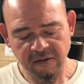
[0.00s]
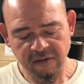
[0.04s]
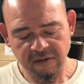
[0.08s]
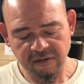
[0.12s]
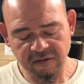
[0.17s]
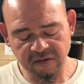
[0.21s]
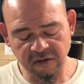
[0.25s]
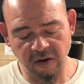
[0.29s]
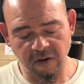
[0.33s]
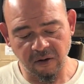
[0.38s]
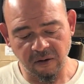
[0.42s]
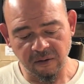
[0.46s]

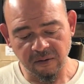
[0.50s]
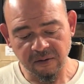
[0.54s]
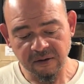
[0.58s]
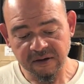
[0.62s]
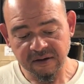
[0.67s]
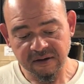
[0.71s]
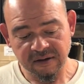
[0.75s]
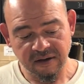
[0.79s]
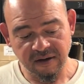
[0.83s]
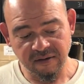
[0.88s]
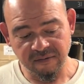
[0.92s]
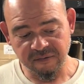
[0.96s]
So
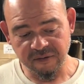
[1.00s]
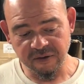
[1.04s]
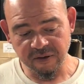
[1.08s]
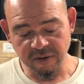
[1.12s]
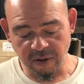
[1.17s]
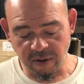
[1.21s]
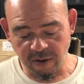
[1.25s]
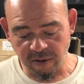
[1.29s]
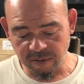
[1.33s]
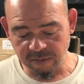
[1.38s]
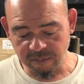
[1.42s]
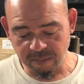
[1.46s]
if you
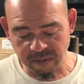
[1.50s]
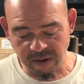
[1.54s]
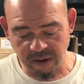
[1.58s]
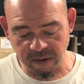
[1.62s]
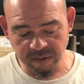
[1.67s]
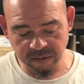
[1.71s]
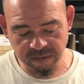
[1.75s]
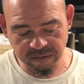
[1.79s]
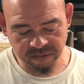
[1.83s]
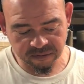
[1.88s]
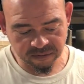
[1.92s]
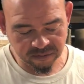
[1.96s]
own
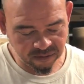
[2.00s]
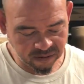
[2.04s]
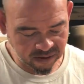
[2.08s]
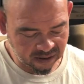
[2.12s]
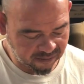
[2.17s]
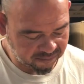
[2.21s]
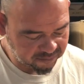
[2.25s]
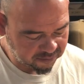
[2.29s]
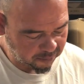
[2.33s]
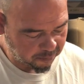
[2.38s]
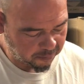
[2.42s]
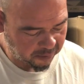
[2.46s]
both, you
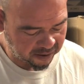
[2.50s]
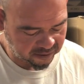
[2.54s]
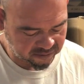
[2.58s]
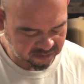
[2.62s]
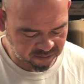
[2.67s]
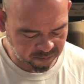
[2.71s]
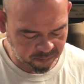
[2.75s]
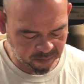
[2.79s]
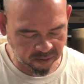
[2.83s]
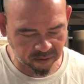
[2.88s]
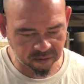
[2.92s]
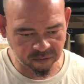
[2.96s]
have the best
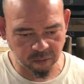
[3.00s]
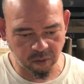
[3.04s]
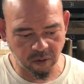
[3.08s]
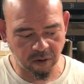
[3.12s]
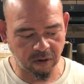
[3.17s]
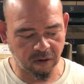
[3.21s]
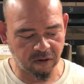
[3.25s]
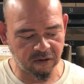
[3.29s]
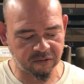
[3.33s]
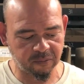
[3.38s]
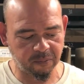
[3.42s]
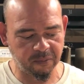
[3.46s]
of both
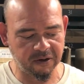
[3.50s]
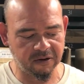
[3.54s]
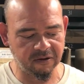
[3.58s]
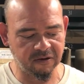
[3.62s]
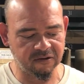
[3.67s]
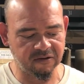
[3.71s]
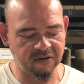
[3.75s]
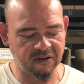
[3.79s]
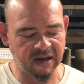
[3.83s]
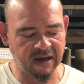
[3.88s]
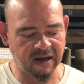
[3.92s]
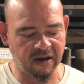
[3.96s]
worlds,
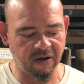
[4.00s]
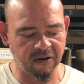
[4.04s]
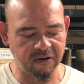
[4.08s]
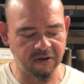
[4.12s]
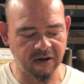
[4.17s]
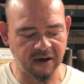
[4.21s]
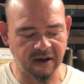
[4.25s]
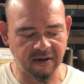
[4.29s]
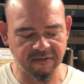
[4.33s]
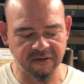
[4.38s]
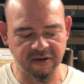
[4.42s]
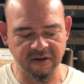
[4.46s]
because now
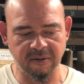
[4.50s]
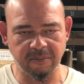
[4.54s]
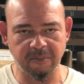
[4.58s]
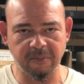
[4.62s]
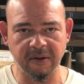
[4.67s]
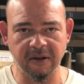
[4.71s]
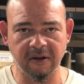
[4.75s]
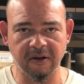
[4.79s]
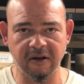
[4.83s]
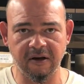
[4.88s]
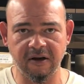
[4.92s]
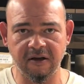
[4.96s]
you have the
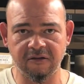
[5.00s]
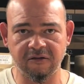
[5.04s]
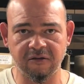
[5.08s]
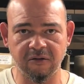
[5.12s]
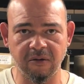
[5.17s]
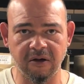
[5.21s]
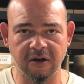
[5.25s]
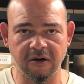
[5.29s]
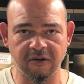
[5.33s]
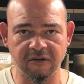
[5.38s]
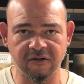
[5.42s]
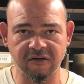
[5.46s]
ability
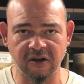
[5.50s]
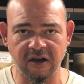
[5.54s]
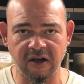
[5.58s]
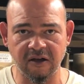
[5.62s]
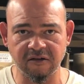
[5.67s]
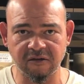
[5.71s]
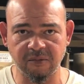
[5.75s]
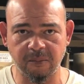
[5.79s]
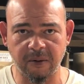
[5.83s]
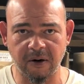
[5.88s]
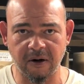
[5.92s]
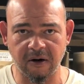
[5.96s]
to
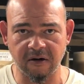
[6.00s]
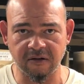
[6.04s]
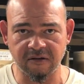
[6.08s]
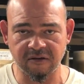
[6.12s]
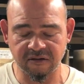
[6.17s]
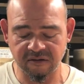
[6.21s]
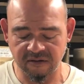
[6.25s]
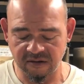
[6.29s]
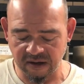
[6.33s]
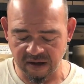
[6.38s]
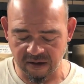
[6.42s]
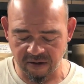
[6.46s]
interchange
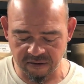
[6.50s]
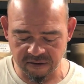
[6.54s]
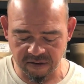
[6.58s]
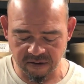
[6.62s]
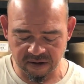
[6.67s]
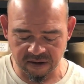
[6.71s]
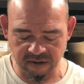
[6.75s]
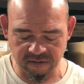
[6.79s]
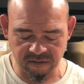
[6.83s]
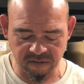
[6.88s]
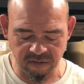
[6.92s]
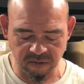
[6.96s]
parts. Now you
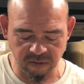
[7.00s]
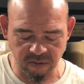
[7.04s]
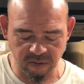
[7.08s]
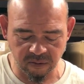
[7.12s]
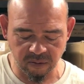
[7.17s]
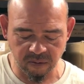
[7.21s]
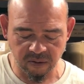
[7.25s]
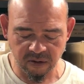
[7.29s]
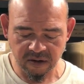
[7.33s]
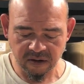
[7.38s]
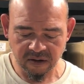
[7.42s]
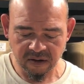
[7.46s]
can
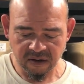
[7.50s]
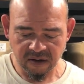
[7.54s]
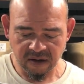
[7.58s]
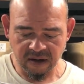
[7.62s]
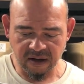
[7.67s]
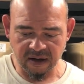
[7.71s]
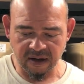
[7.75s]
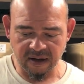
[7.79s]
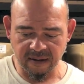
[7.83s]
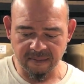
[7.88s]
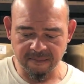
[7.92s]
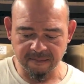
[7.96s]
do,
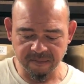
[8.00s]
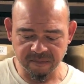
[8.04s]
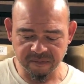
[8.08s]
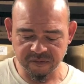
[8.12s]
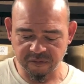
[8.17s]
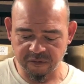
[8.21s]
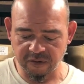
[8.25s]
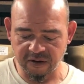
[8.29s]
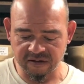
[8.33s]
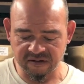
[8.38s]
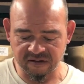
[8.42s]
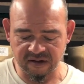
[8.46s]

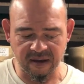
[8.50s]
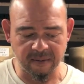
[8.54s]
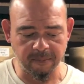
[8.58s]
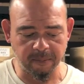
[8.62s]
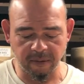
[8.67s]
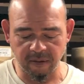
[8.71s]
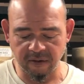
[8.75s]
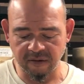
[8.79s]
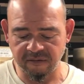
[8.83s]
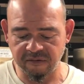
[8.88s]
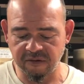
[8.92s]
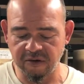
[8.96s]
for
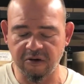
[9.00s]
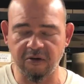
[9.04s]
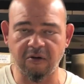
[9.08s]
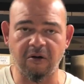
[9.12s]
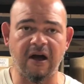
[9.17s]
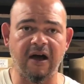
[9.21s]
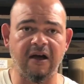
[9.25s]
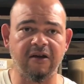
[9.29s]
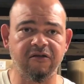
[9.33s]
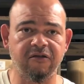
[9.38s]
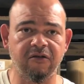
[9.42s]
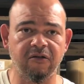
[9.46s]
example, if you
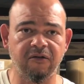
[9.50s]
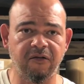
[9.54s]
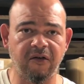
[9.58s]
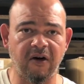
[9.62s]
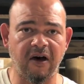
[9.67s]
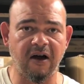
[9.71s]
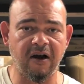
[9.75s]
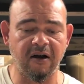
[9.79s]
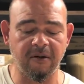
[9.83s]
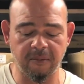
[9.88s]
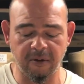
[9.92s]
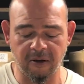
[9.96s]
crash your
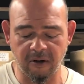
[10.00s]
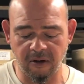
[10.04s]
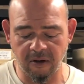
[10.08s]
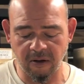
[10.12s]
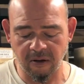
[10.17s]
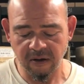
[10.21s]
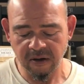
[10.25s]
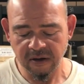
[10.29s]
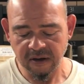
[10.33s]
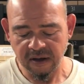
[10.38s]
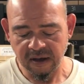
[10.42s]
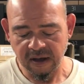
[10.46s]

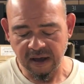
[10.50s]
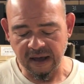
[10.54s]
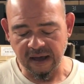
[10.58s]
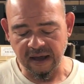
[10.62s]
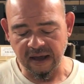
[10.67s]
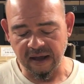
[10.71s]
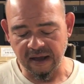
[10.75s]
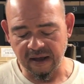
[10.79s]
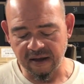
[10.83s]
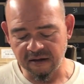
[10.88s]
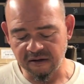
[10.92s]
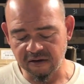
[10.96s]
Fireball
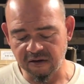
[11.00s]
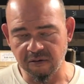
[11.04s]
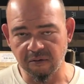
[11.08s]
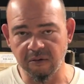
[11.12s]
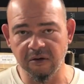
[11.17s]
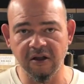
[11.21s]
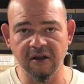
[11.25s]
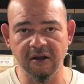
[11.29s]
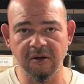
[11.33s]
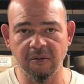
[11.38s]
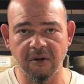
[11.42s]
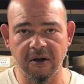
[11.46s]
and you
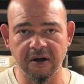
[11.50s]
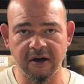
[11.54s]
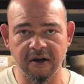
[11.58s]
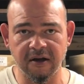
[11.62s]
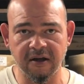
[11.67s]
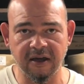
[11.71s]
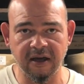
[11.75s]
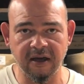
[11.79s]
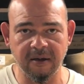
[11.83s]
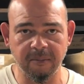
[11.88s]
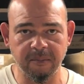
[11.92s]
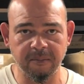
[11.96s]
really wanted to
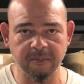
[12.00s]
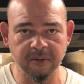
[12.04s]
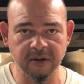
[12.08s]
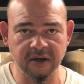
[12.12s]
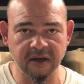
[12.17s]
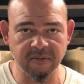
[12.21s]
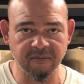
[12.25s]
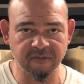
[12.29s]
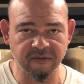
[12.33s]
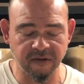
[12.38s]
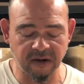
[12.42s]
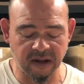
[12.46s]

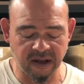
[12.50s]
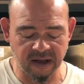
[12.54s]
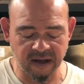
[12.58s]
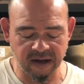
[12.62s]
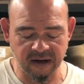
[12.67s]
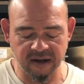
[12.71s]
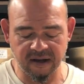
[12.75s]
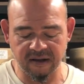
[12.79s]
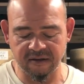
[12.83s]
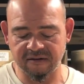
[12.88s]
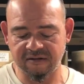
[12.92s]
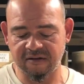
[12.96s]
keep
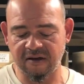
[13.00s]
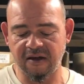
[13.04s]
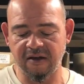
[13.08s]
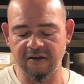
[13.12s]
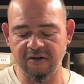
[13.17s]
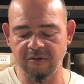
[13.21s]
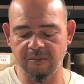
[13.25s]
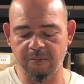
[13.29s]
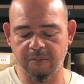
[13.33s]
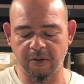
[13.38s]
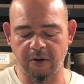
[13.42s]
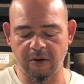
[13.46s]
flying it, say
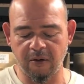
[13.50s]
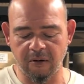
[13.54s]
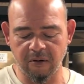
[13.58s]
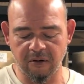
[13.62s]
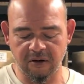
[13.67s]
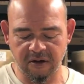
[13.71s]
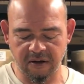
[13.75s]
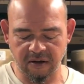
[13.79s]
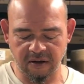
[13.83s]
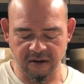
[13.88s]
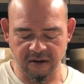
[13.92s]
you broke